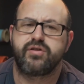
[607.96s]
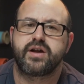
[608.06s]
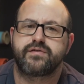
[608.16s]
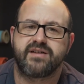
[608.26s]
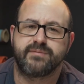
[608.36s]

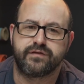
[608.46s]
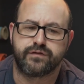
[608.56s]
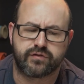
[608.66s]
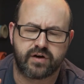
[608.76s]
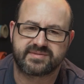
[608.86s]
35mm
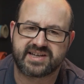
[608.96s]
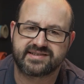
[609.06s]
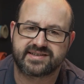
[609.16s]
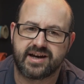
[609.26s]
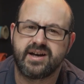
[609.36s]
full frame
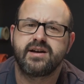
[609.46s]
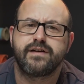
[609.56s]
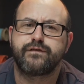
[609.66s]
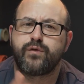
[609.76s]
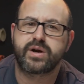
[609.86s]
sensor,
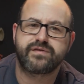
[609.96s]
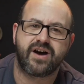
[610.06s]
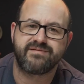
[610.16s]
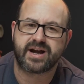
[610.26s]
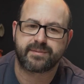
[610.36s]

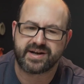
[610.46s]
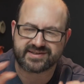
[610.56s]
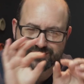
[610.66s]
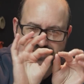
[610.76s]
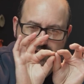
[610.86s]
45
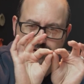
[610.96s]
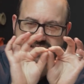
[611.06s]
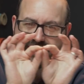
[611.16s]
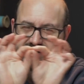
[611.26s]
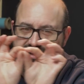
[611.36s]
megapixels, they
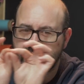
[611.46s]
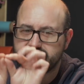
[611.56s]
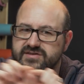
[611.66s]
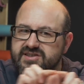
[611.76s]
obviously have a lot of